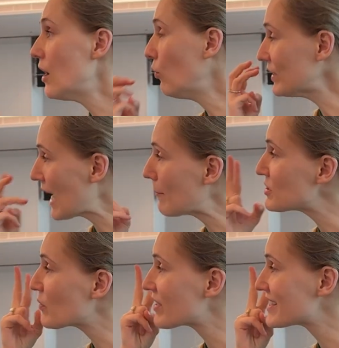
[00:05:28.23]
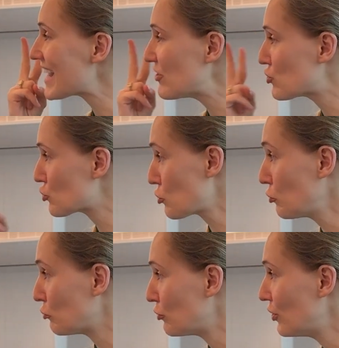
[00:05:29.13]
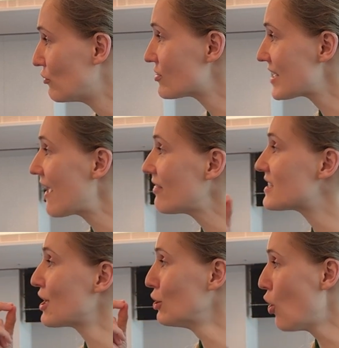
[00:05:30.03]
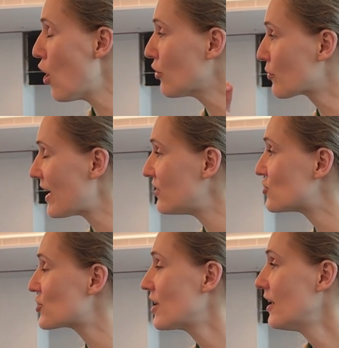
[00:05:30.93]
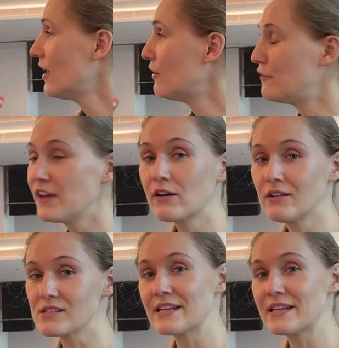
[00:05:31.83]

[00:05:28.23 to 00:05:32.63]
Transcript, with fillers: What happens with stage two? You said these are long range vehicles.